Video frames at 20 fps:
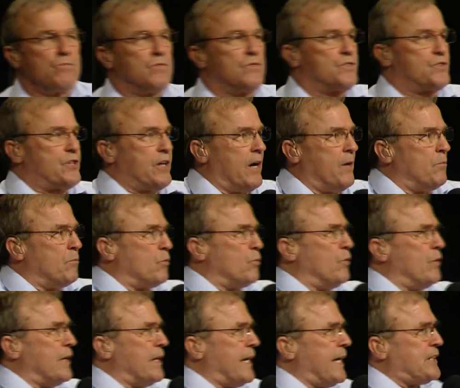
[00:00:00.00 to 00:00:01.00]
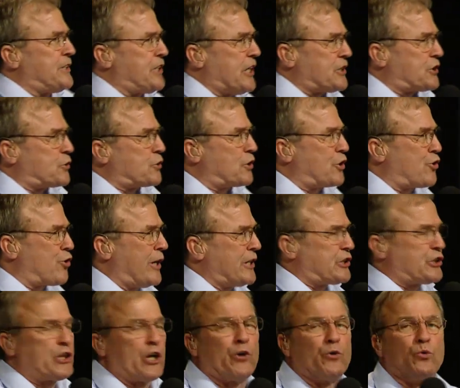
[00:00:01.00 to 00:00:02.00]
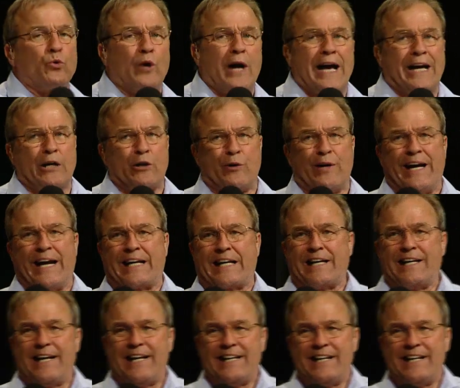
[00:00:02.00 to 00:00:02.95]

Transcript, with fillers: some religious Christian rhetoric